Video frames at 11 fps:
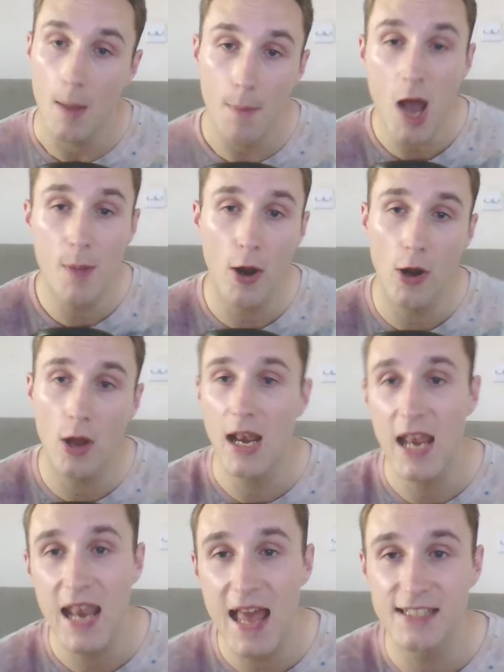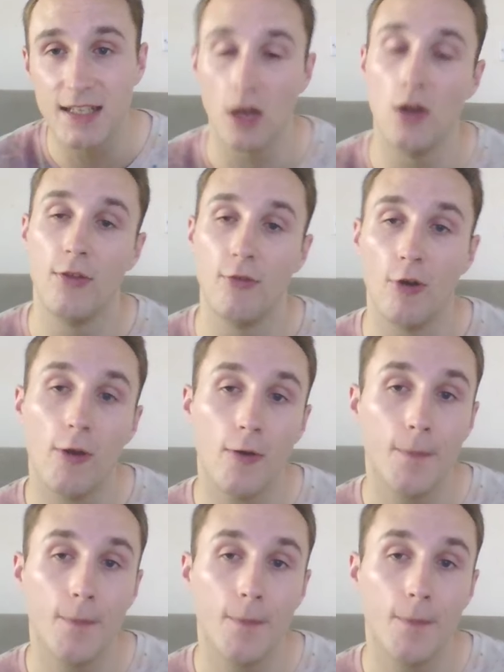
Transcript: My opponent lets it go through.